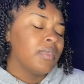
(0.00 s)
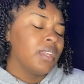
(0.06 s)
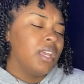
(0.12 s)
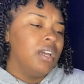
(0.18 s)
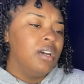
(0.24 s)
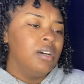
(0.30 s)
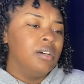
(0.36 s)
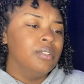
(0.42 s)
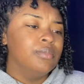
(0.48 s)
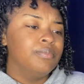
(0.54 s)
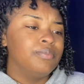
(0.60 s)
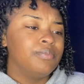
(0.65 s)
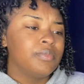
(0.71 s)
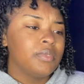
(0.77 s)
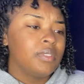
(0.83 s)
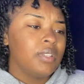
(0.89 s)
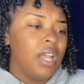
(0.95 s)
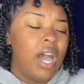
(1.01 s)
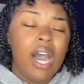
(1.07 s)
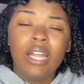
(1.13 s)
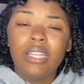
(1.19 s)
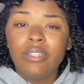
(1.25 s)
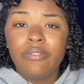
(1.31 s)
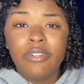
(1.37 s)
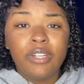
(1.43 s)
Um,
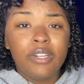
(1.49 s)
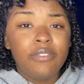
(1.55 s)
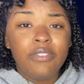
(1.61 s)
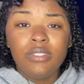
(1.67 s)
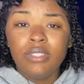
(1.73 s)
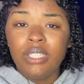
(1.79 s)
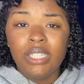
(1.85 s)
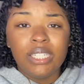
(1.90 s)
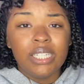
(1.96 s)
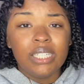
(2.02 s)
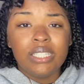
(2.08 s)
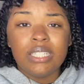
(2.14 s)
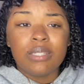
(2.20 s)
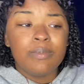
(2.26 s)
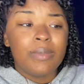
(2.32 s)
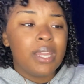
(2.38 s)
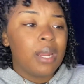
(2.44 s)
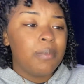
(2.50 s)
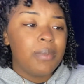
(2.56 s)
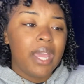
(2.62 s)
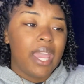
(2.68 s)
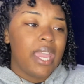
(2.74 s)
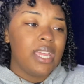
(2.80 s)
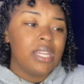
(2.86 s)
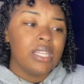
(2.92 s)
Oliver, if you're looking at this man, I'm
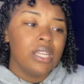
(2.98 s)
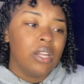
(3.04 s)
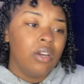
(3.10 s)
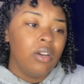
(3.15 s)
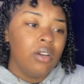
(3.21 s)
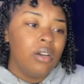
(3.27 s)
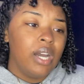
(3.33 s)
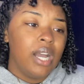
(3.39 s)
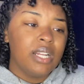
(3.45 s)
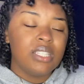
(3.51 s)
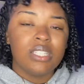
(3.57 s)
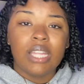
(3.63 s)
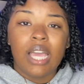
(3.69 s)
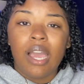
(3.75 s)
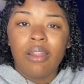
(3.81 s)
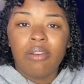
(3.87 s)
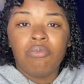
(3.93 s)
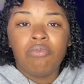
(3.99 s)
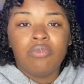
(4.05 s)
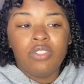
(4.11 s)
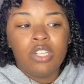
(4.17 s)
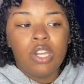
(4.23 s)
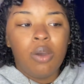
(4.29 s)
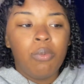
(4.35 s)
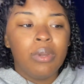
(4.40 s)
not hating at all. I just I
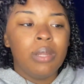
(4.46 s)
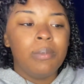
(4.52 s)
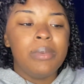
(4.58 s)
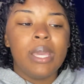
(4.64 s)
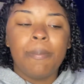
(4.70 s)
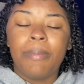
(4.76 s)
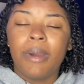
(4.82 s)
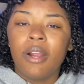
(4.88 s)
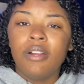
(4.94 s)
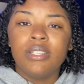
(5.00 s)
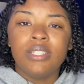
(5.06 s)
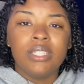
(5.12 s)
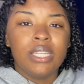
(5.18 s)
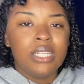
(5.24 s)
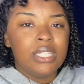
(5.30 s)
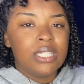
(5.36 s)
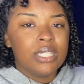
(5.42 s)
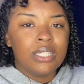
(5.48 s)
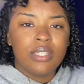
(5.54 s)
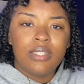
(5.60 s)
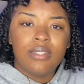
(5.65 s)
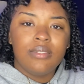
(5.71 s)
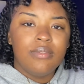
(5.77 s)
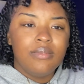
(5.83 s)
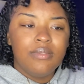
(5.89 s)
don't want to be a person that
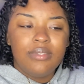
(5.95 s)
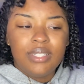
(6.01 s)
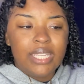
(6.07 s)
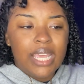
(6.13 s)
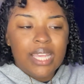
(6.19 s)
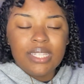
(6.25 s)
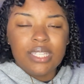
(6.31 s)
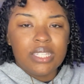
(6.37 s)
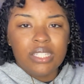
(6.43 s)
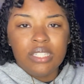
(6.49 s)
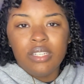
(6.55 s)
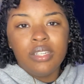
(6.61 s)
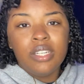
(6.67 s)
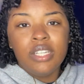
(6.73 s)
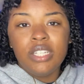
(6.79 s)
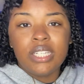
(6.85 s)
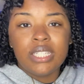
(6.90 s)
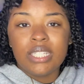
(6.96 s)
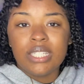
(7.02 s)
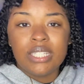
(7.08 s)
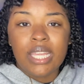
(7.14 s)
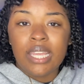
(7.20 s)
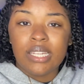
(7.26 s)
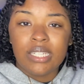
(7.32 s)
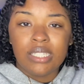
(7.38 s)
just says it's good just to
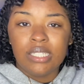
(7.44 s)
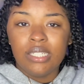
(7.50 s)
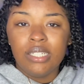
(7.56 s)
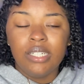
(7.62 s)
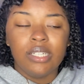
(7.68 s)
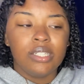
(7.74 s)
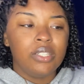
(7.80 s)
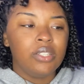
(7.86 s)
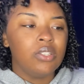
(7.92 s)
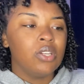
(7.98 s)
say it's good.